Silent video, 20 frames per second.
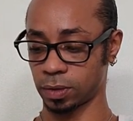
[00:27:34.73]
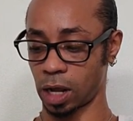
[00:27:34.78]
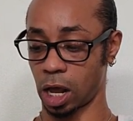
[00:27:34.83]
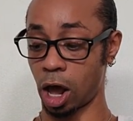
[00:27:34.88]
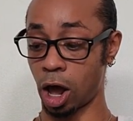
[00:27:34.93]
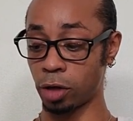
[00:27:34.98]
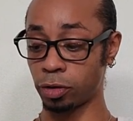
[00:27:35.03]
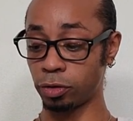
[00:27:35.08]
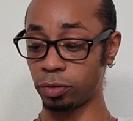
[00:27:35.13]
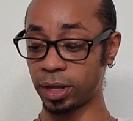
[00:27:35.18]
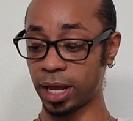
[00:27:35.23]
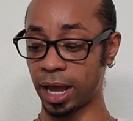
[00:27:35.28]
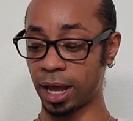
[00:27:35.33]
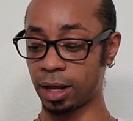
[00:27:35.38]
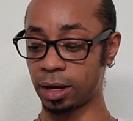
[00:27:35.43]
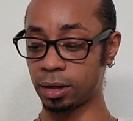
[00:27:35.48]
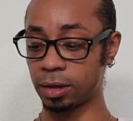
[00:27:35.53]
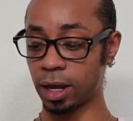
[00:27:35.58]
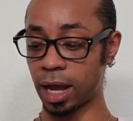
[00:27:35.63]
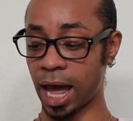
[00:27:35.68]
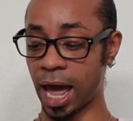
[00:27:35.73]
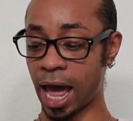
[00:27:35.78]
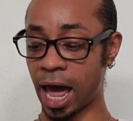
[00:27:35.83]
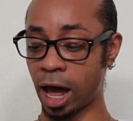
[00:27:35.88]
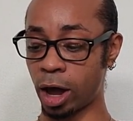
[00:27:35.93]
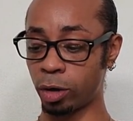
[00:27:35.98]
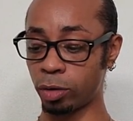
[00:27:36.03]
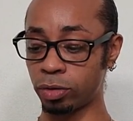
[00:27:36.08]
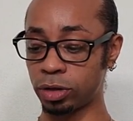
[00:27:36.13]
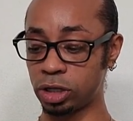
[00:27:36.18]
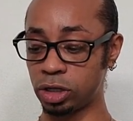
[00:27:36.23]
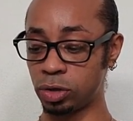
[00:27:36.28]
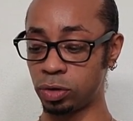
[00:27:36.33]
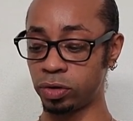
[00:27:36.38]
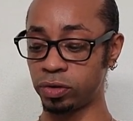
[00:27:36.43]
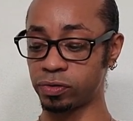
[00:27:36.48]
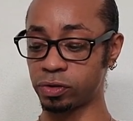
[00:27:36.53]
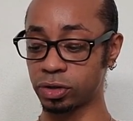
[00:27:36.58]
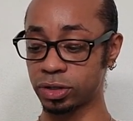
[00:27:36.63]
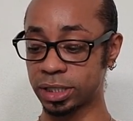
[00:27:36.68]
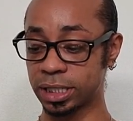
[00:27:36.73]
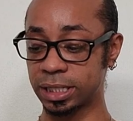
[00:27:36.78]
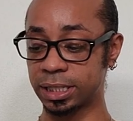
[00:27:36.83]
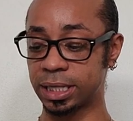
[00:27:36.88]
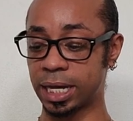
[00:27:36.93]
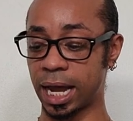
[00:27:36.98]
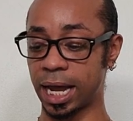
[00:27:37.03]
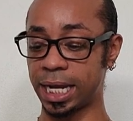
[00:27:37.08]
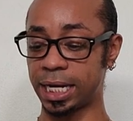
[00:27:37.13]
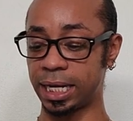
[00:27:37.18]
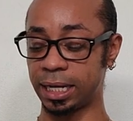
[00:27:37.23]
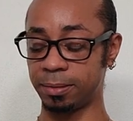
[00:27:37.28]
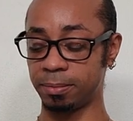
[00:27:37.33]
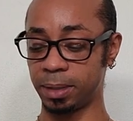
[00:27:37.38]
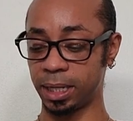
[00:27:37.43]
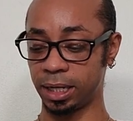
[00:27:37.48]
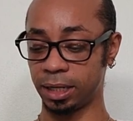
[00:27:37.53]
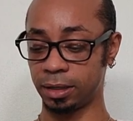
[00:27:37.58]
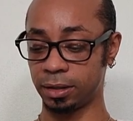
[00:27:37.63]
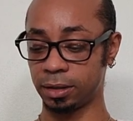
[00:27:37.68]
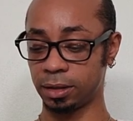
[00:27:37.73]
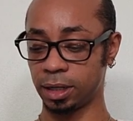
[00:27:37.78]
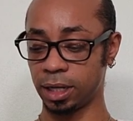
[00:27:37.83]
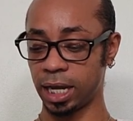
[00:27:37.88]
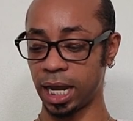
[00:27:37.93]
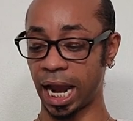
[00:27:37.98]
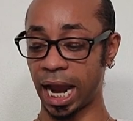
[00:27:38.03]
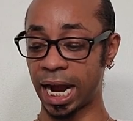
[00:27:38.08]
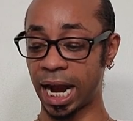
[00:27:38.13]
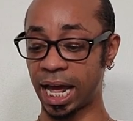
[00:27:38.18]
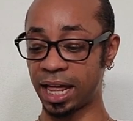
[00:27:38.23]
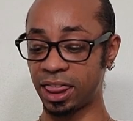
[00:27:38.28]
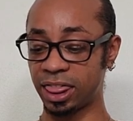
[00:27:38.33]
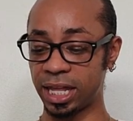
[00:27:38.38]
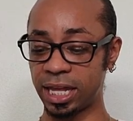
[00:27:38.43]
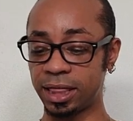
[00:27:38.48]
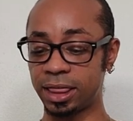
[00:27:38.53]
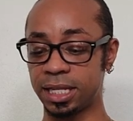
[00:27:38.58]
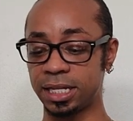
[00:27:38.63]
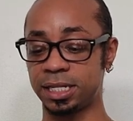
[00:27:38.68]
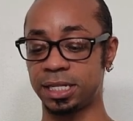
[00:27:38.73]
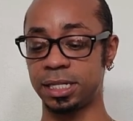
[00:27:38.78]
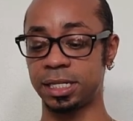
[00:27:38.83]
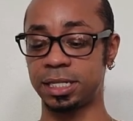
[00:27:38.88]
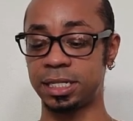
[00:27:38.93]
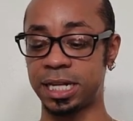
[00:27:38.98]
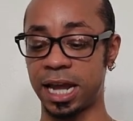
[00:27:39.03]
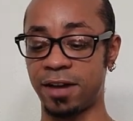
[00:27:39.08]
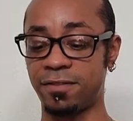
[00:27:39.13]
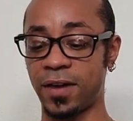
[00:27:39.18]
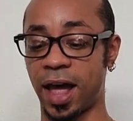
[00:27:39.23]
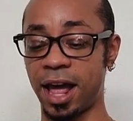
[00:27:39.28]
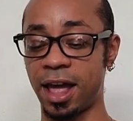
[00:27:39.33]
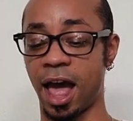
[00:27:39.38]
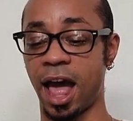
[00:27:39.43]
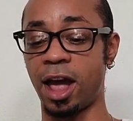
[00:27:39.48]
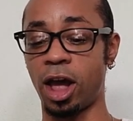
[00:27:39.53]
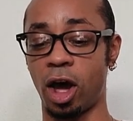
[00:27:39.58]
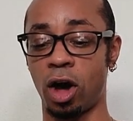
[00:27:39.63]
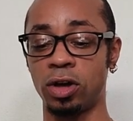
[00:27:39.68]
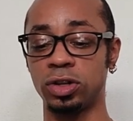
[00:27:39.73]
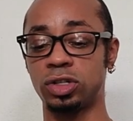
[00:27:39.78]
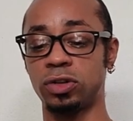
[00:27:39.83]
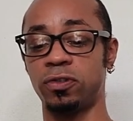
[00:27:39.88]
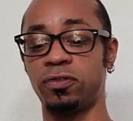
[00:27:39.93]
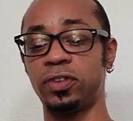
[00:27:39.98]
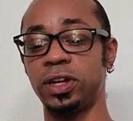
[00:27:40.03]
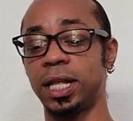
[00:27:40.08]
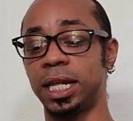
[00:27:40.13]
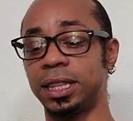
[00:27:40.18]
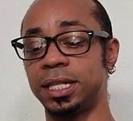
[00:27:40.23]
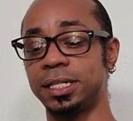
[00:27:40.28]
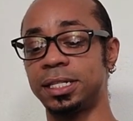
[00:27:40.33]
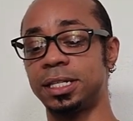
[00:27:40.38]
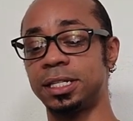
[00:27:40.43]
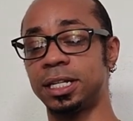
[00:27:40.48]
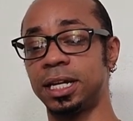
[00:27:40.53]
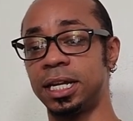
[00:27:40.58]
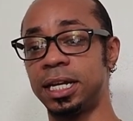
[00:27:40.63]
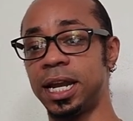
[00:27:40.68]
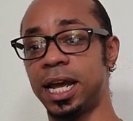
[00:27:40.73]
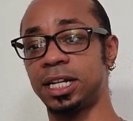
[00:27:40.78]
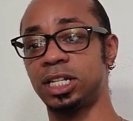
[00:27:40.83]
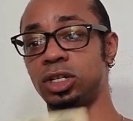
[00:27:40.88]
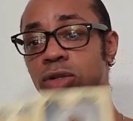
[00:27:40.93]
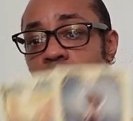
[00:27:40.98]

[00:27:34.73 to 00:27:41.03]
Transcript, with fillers: other than how the universe is guiding me. And I think this is def I, I also feel like this is connected